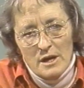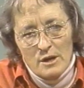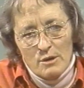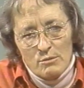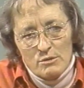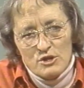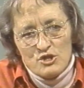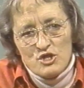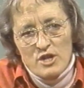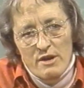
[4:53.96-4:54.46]

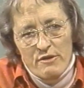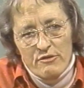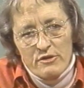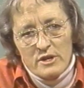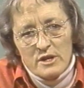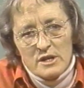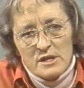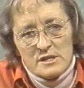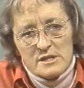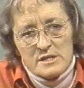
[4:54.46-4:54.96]
which I
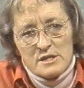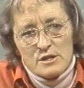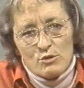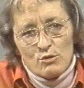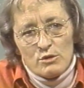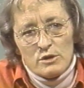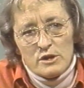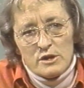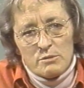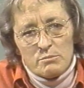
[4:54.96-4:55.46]
think is the
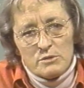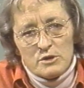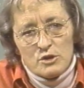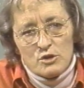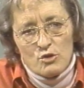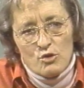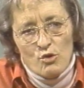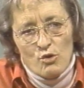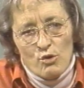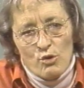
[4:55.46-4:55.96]

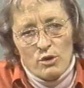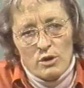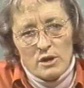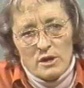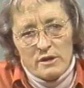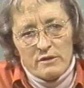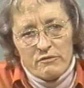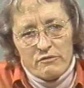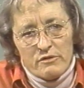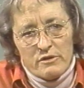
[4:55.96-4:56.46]
ultimate goal
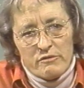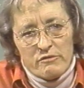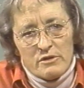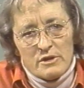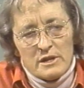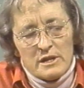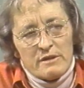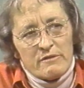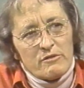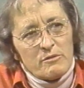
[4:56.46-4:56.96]
if we
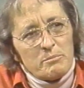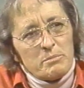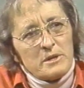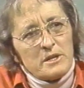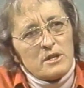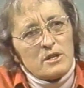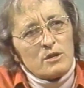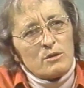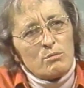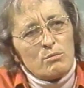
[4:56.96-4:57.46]
will have a
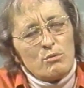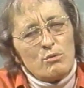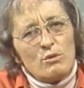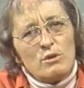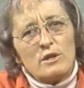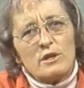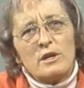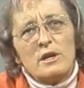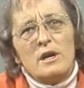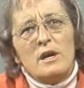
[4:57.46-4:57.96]
better
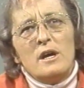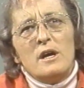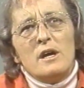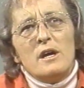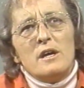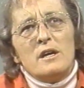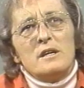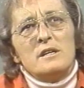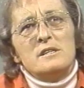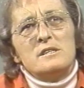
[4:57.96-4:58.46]
world,
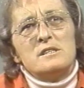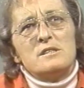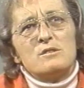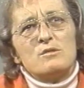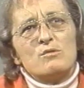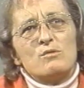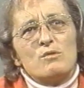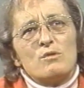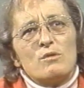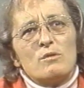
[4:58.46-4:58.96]
is
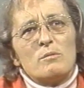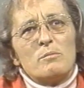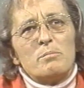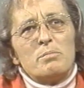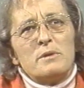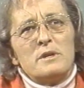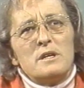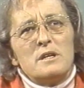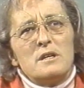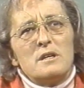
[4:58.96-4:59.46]
to
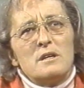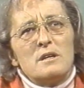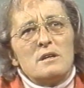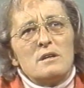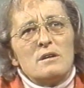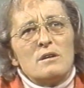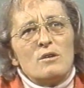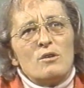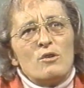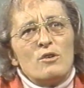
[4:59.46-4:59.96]
be
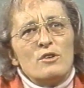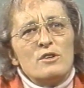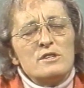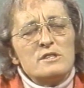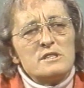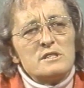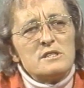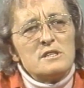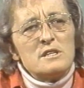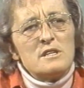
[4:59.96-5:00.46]

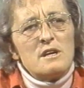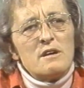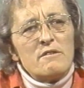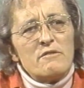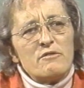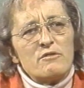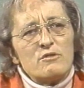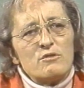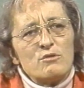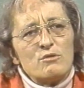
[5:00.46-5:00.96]
honest enough
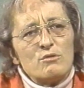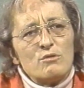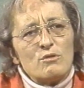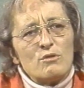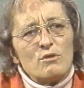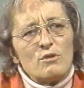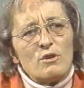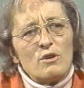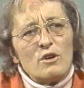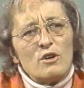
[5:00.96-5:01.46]
to
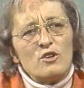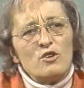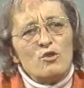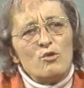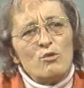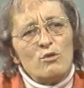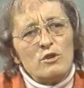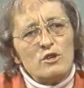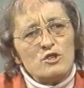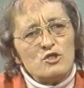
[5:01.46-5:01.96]

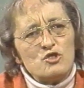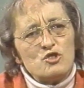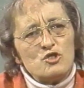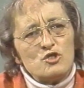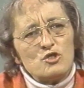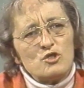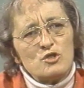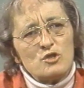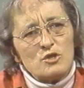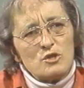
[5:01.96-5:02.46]
acknowledge
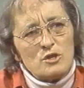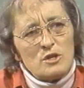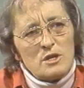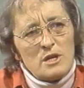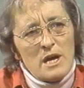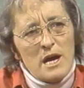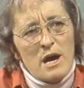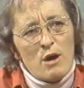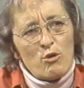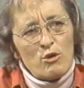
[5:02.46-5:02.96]

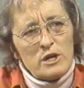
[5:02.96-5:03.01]
our